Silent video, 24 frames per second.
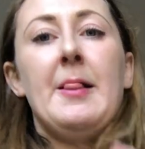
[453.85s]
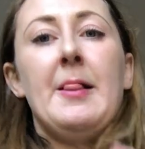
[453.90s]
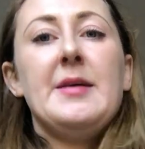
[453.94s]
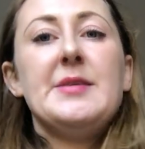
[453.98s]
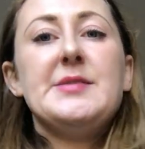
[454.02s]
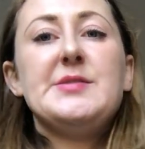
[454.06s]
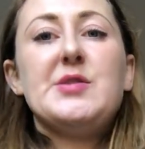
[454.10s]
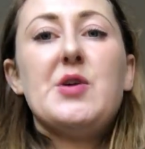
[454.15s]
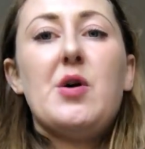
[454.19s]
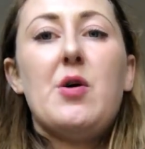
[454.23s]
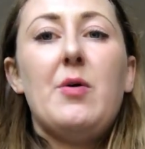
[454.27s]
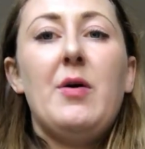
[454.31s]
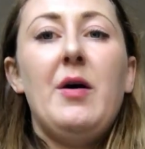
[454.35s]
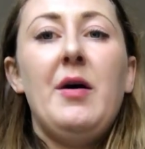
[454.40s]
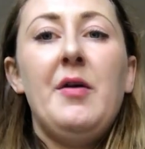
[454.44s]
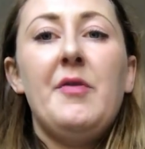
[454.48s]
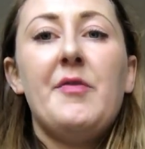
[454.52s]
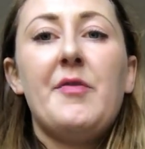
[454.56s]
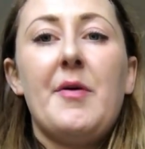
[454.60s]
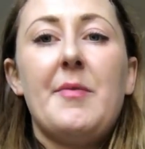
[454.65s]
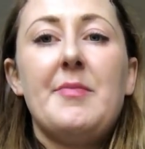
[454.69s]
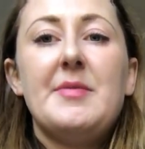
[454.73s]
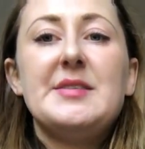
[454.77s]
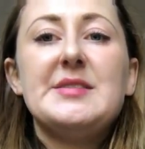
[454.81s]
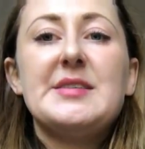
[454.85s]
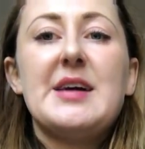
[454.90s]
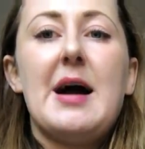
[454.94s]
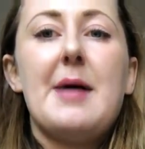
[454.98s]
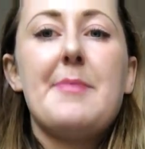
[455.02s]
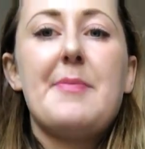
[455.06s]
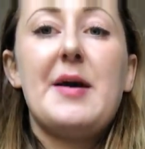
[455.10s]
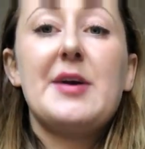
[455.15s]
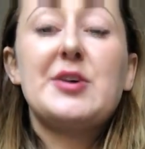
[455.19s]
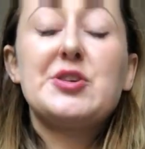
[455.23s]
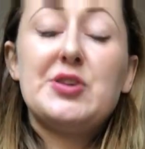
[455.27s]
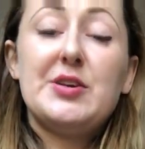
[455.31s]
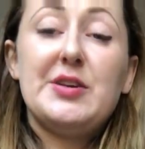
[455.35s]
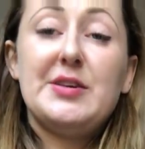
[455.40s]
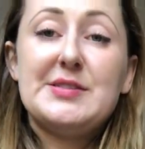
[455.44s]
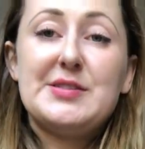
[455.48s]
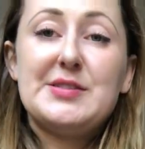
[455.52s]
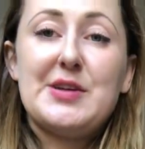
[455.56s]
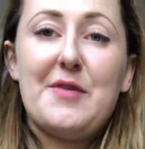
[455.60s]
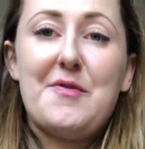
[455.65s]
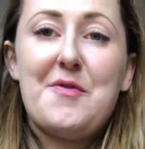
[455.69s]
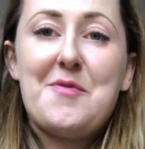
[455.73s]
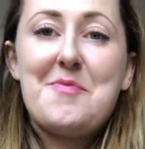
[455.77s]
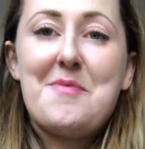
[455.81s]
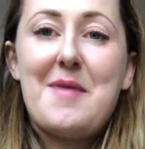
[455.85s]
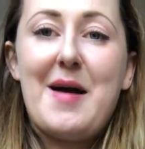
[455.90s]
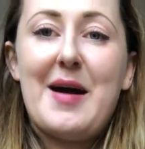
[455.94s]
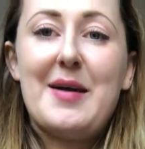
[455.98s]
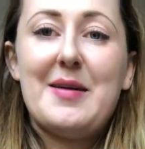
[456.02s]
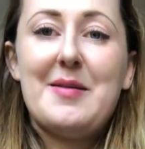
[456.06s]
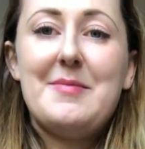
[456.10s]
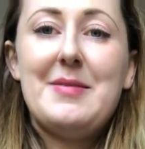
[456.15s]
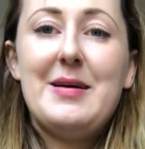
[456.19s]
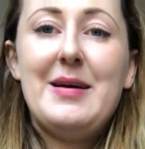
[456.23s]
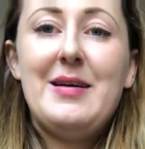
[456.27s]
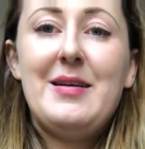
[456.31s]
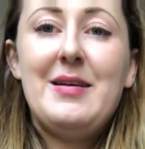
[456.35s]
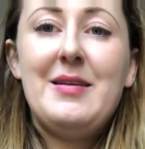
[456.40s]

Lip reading: So from the top, actually let's start from the bottom.